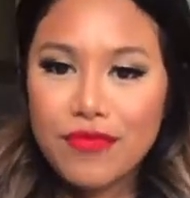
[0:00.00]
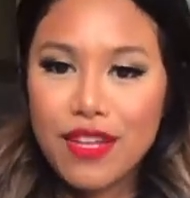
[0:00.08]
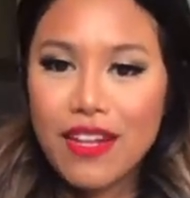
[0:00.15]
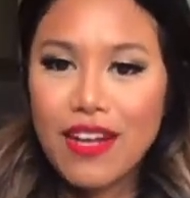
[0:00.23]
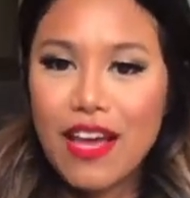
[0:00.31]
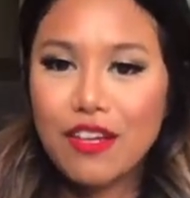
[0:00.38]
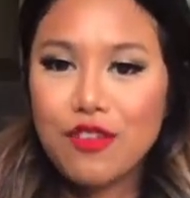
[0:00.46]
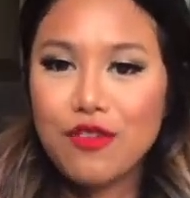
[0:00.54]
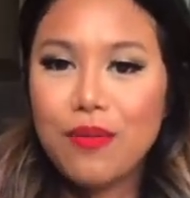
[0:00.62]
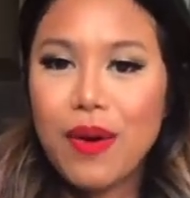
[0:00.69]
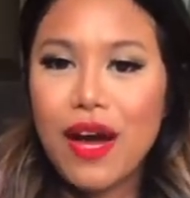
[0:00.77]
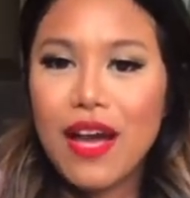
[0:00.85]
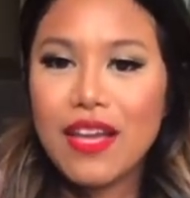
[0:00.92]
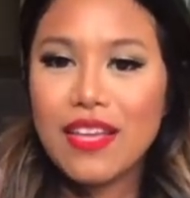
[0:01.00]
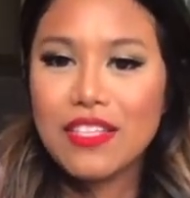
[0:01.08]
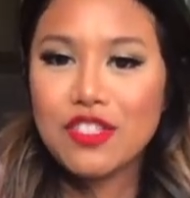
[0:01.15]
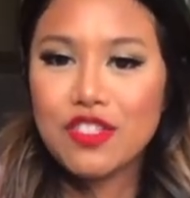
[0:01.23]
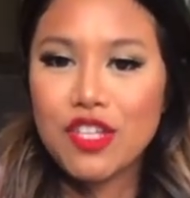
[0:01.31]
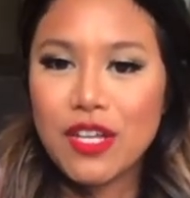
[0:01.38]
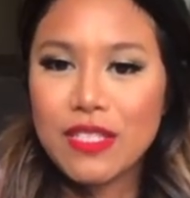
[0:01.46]
Now yuba is
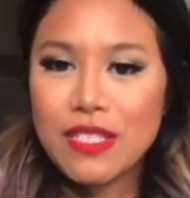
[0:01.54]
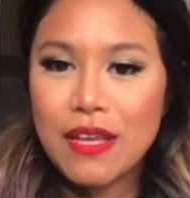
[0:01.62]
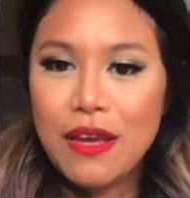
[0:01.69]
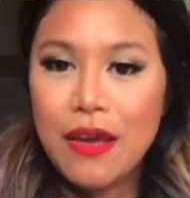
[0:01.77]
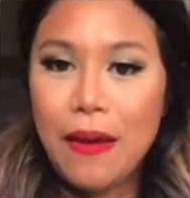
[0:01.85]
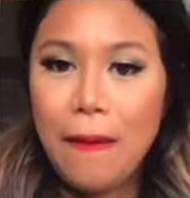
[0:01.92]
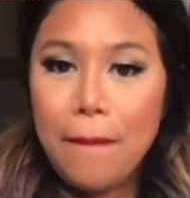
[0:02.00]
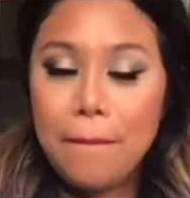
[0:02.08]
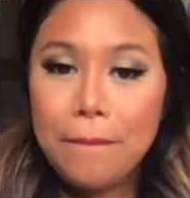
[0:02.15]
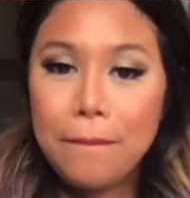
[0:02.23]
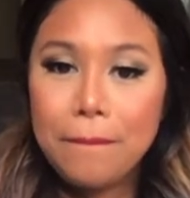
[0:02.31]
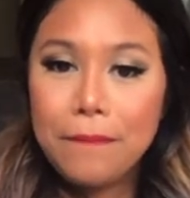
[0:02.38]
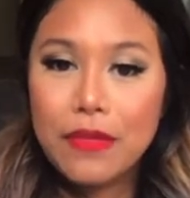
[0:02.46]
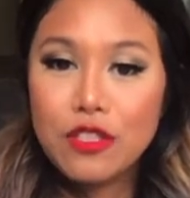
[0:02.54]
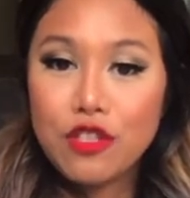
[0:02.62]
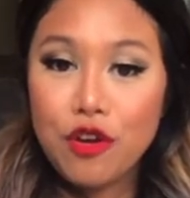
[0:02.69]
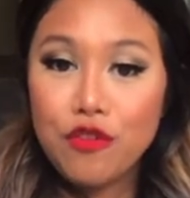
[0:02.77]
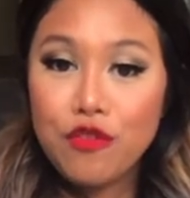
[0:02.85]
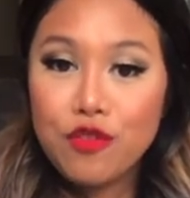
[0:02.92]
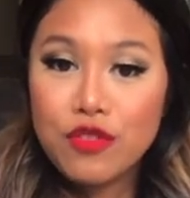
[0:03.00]
just
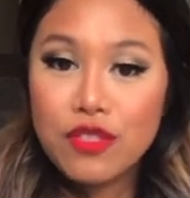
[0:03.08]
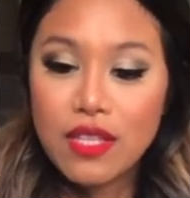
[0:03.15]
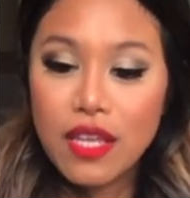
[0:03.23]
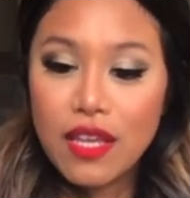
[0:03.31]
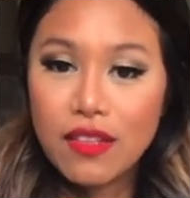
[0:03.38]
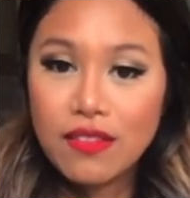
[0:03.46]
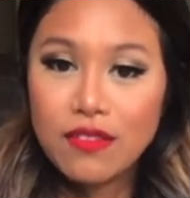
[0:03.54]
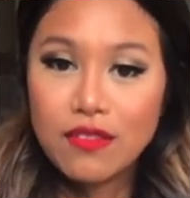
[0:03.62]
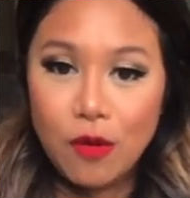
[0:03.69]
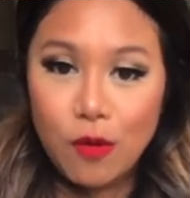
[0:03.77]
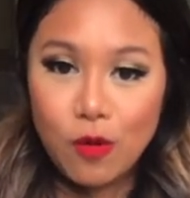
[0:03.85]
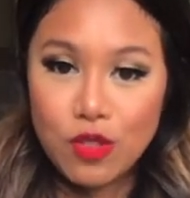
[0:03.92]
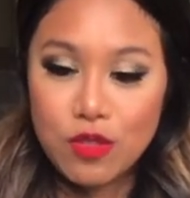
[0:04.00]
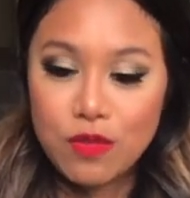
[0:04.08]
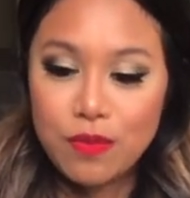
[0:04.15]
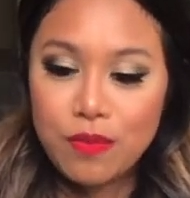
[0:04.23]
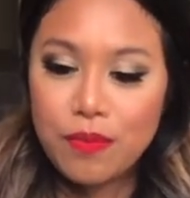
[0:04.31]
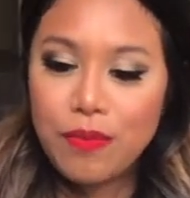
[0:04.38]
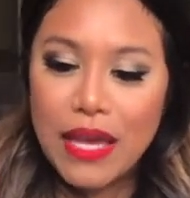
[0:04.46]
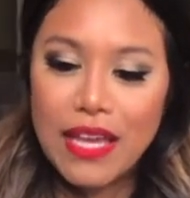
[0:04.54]
tofu skin or
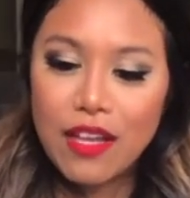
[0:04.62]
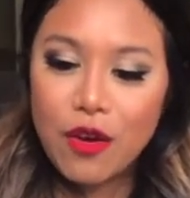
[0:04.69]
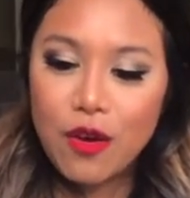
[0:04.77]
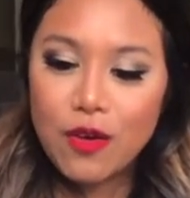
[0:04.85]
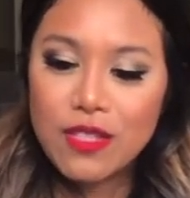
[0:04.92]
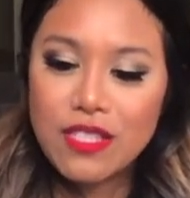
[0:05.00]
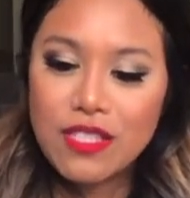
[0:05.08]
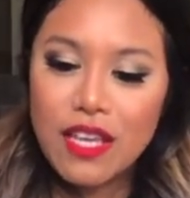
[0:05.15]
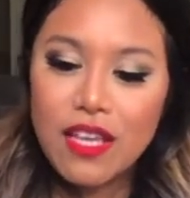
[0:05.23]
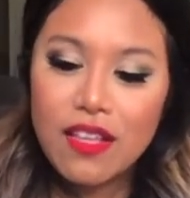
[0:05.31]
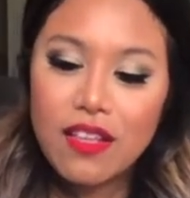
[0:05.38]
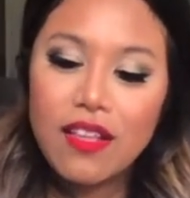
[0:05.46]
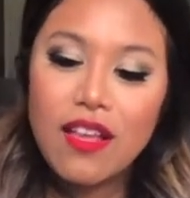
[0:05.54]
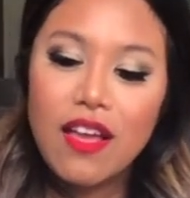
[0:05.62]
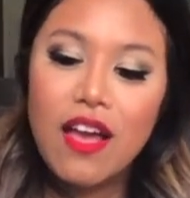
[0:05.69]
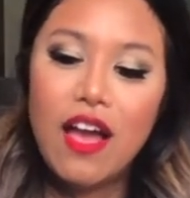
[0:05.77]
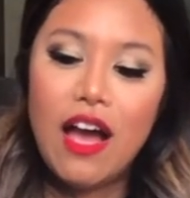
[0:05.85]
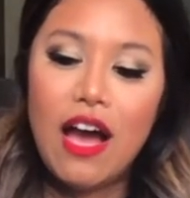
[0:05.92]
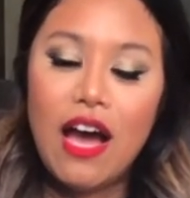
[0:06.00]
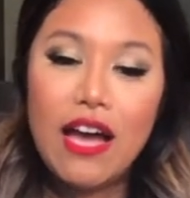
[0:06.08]
bean curd skin.
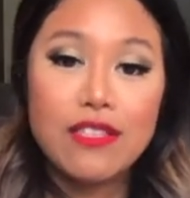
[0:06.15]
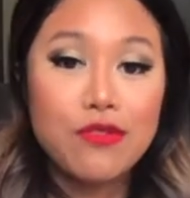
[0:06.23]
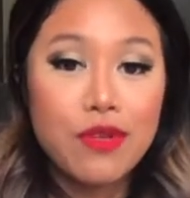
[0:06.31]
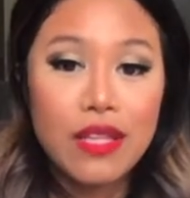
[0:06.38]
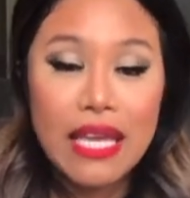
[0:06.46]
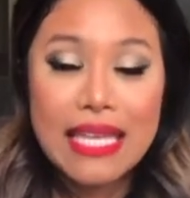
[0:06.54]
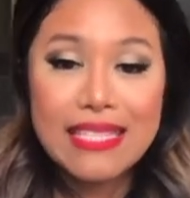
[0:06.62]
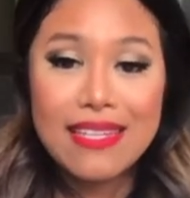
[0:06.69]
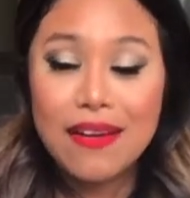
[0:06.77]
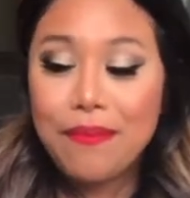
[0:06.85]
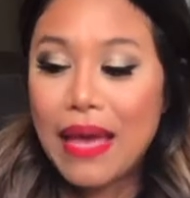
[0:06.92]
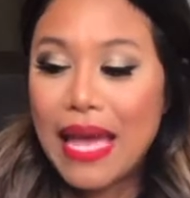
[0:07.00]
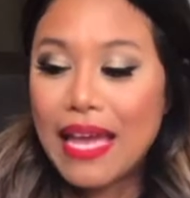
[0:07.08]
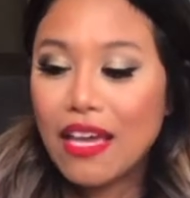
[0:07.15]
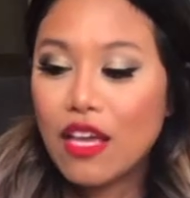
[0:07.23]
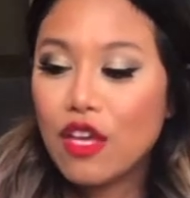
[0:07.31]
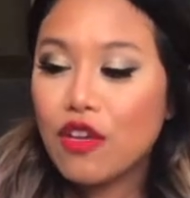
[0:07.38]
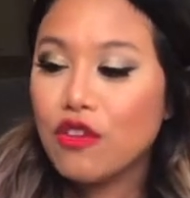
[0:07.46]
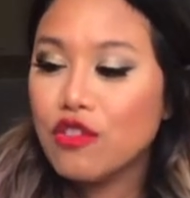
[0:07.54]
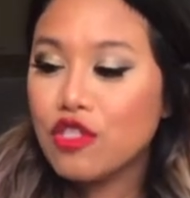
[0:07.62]
It's really easy to make.
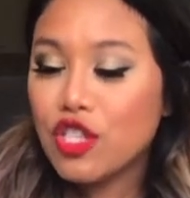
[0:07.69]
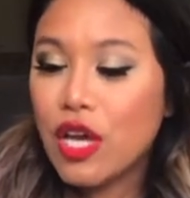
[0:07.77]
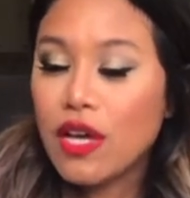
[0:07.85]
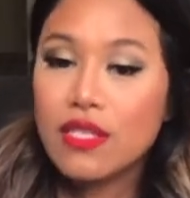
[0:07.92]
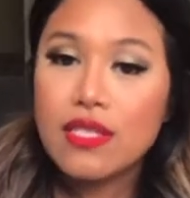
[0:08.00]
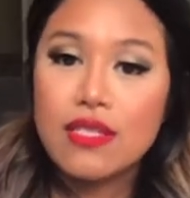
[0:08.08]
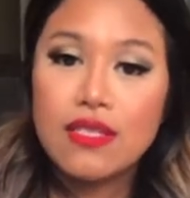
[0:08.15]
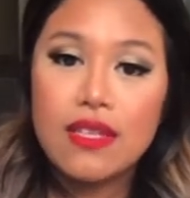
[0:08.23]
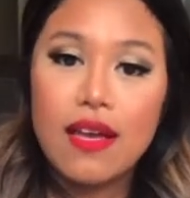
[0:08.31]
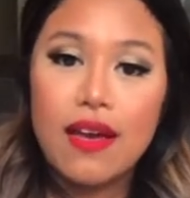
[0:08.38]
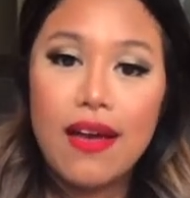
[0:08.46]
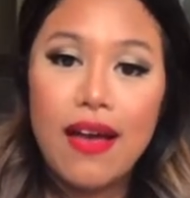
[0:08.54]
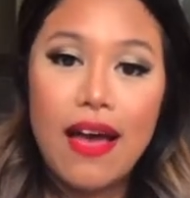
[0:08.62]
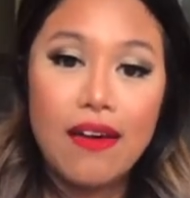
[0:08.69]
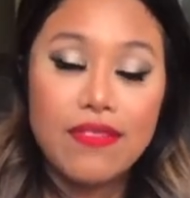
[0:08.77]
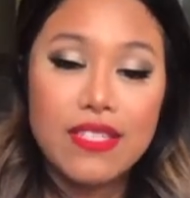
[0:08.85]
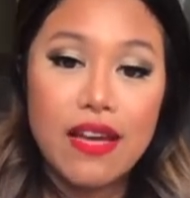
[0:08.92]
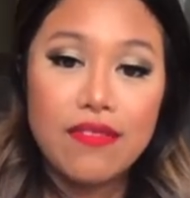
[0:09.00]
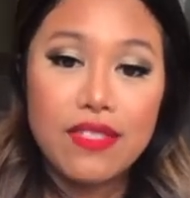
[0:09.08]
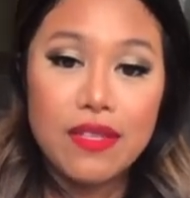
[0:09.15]
You just have to
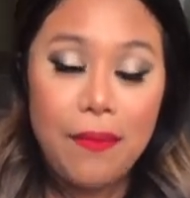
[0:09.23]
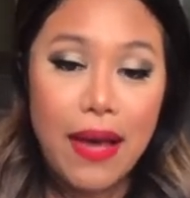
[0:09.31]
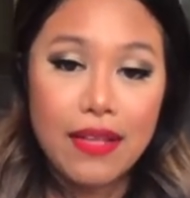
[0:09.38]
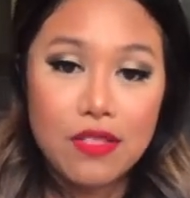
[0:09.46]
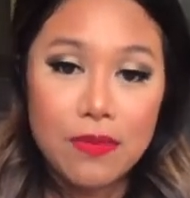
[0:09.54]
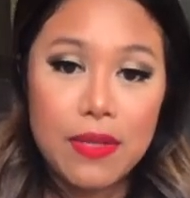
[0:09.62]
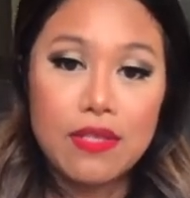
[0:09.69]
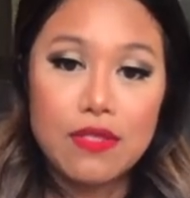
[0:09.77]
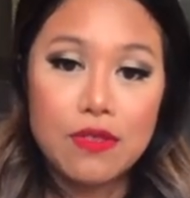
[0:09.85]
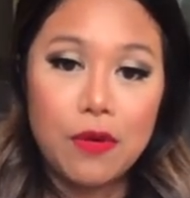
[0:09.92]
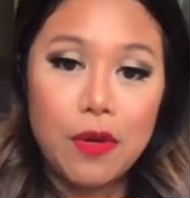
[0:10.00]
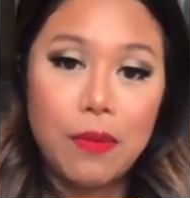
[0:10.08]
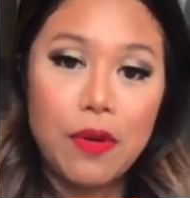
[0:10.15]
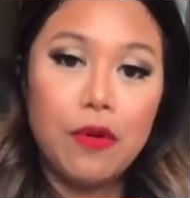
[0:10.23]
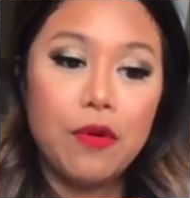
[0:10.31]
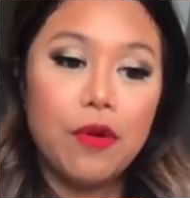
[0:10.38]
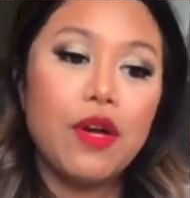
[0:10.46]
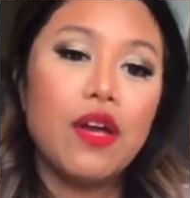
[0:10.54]
have some unsweetened soy milk,